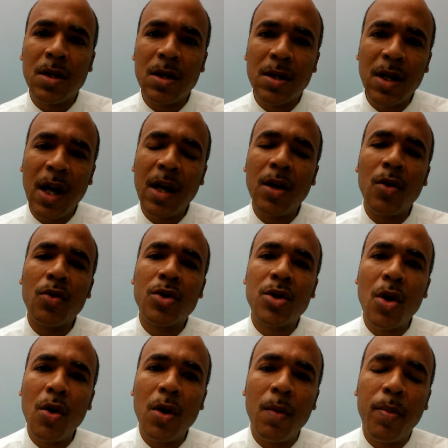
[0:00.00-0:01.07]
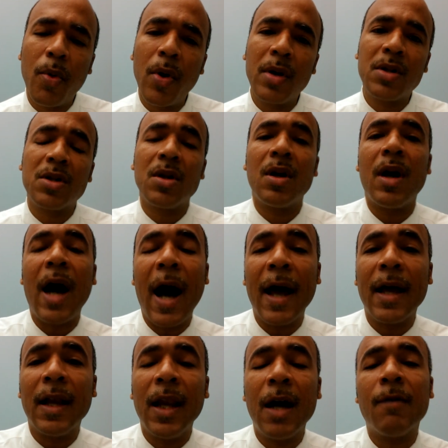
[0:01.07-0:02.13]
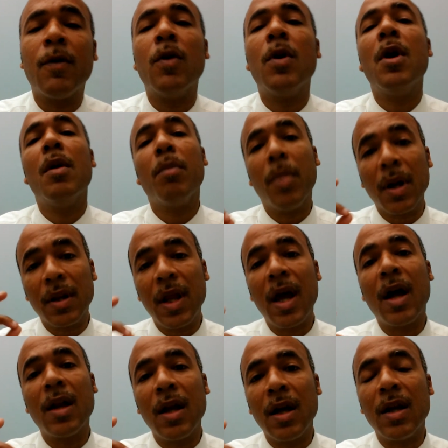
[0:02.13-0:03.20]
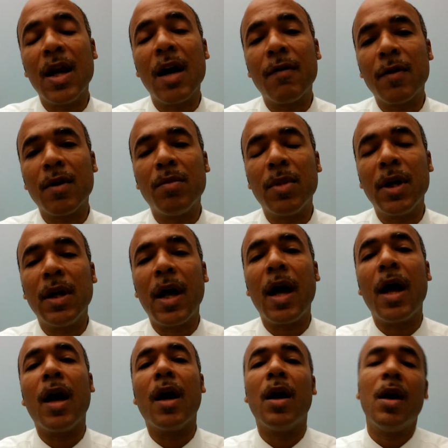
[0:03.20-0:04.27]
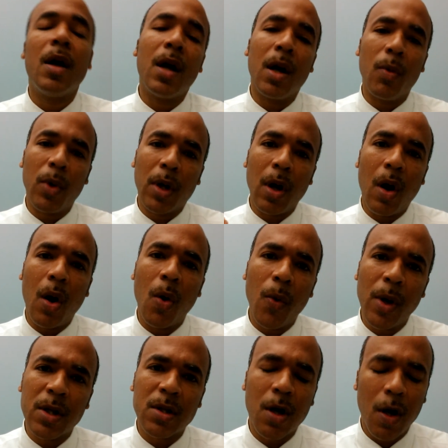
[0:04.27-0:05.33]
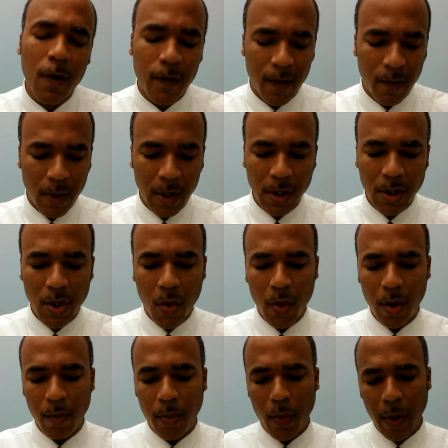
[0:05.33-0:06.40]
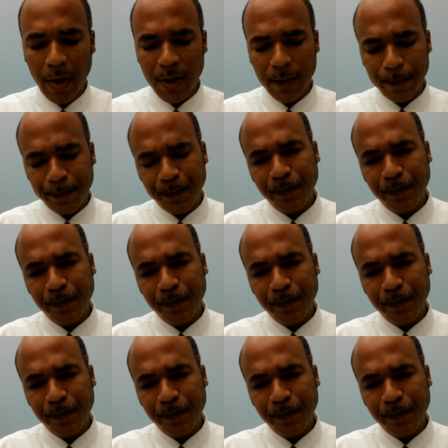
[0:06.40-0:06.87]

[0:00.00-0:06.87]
take your turning points to a higher level, but they're inevitably there. And we can always learn from good turning points.